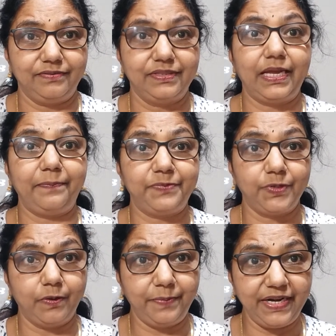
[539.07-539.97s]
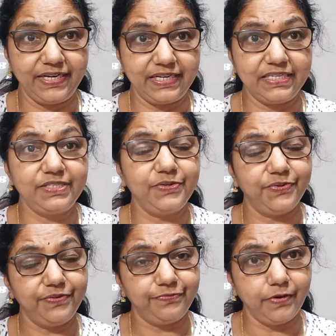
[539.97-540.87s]
The absorbate is
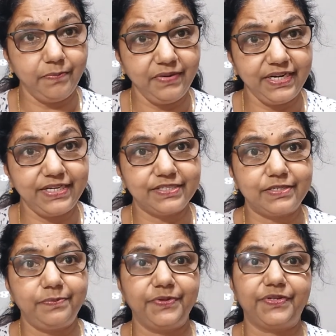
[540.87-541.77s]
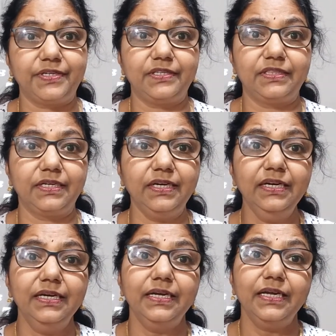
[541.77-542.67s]
uniformly distributed in the
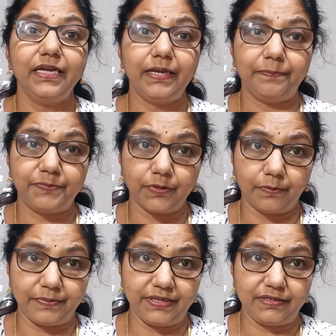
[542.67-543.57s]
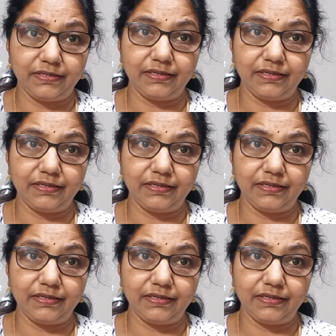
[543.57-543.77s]
absorbent